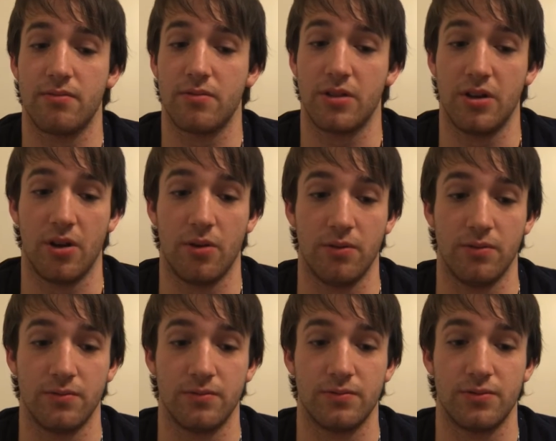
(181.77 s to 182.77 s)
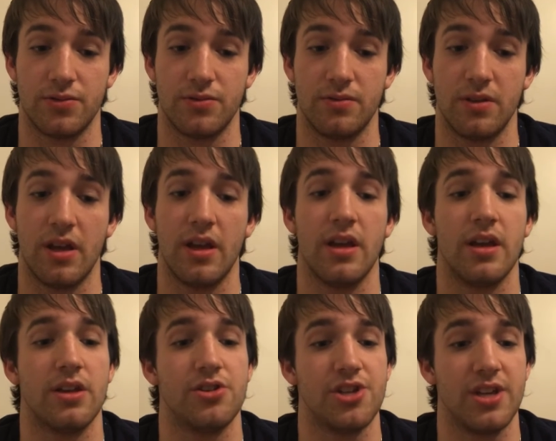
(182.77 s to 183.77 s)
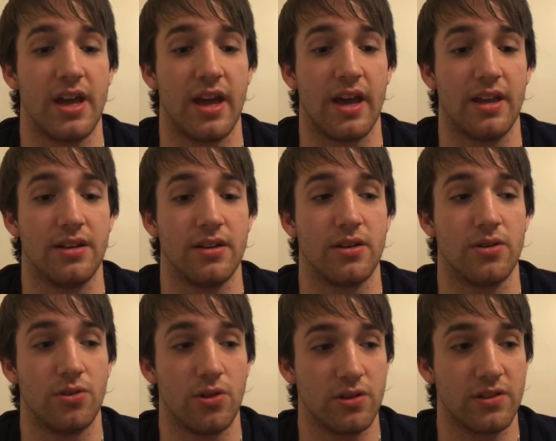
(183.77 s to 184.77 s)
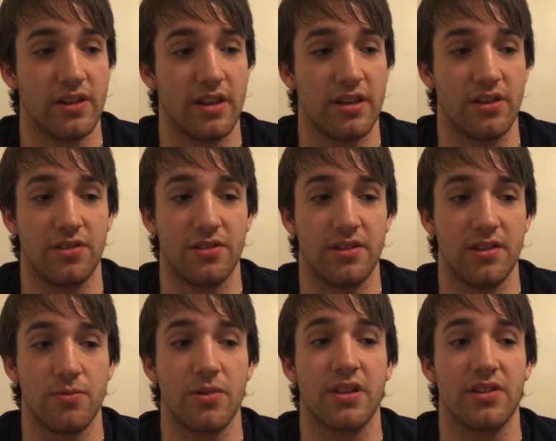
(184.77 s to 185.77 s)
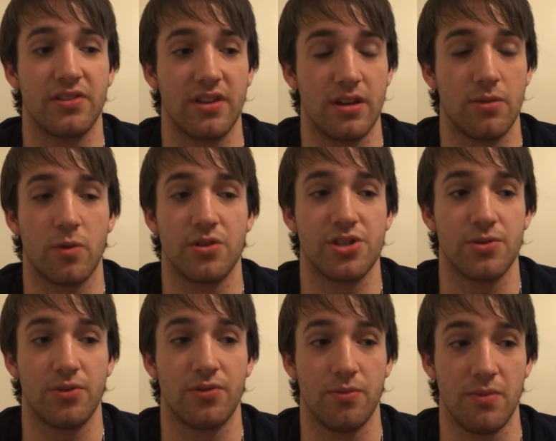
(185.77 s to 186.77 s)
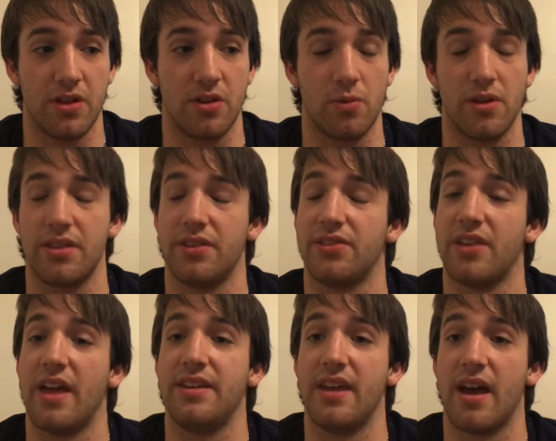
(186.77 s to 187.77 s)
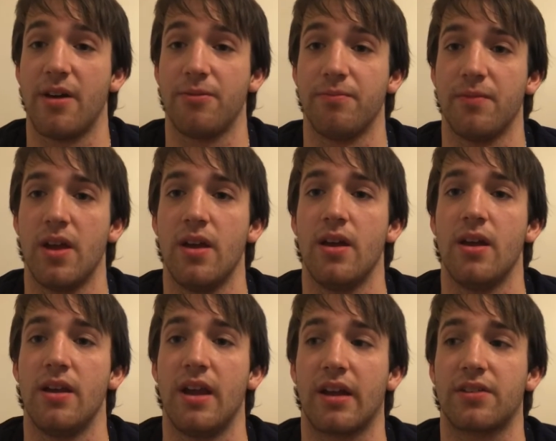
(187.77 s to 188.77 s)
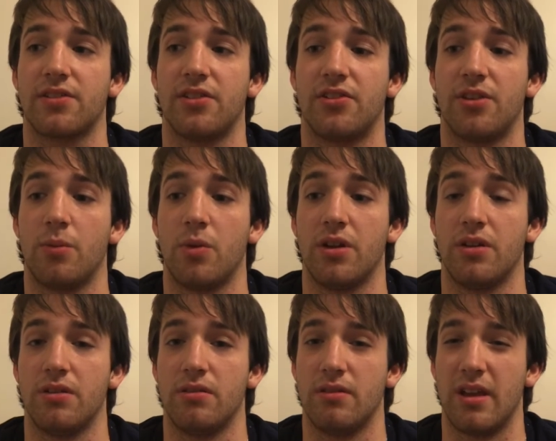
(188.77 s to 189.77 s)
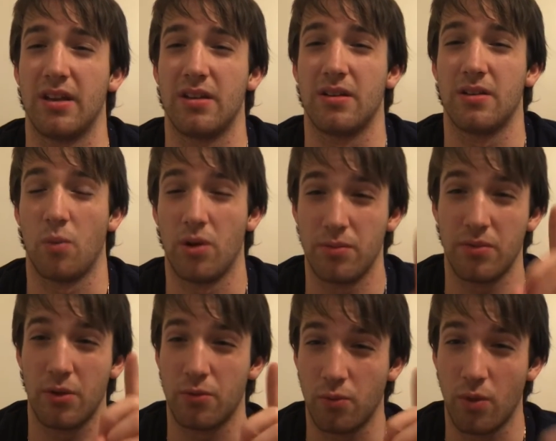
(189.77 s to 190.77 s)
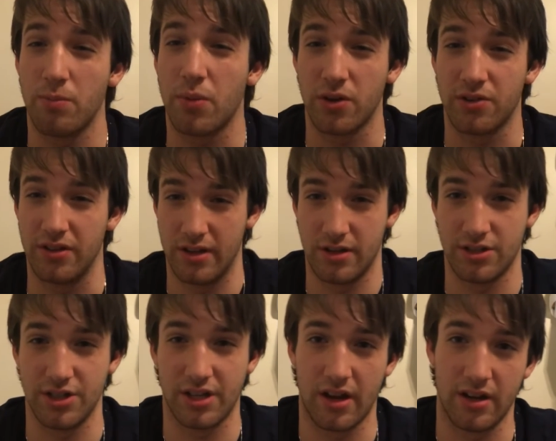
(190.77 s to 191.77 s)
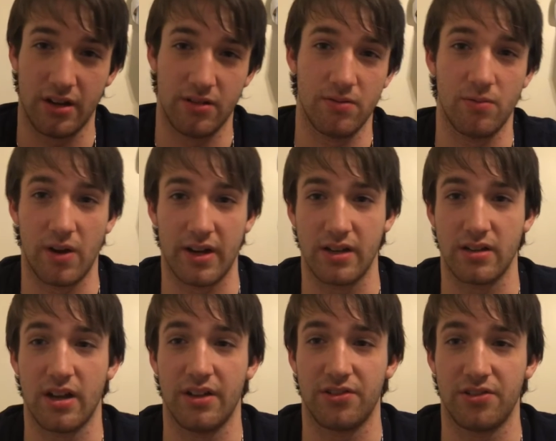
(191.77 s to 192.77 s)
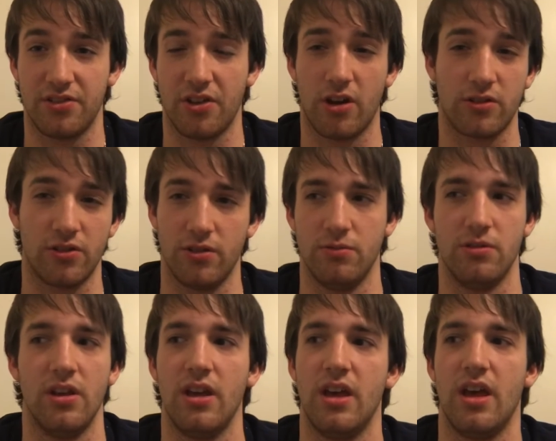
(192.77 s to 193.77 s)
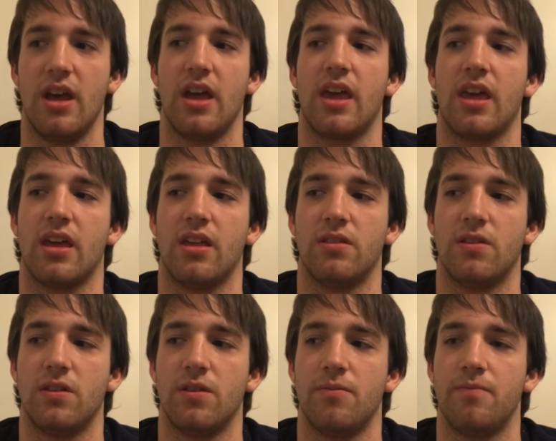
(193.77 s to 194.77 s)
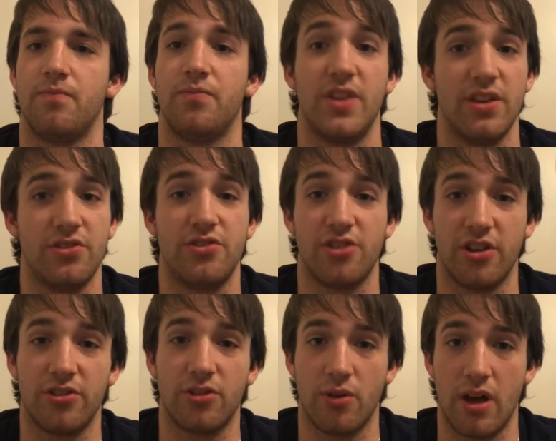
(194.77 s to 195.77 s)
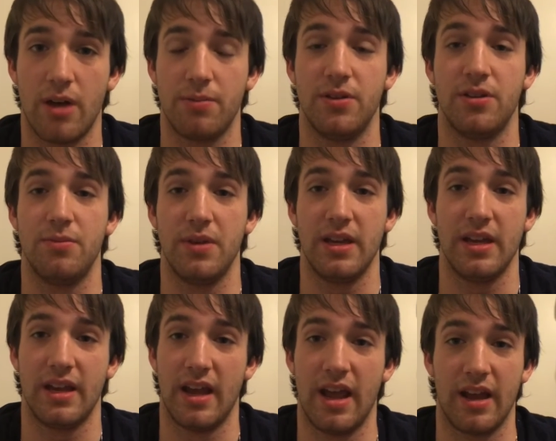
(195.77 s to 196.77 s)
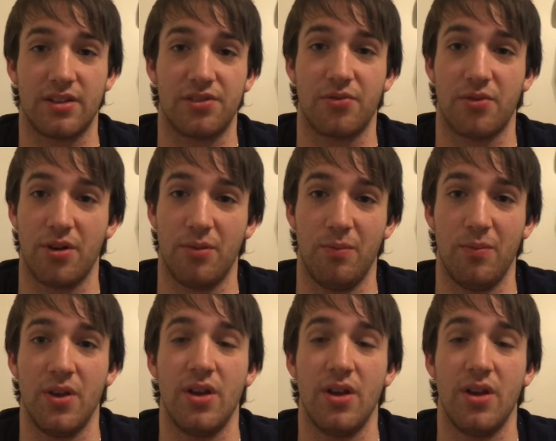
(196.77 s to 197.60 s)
you know, she had looked in and didn't really see anyone she was familiar with and sat down next to someone that, there was one person there she kind of recognized to talk to, and this just so happened to be an ex from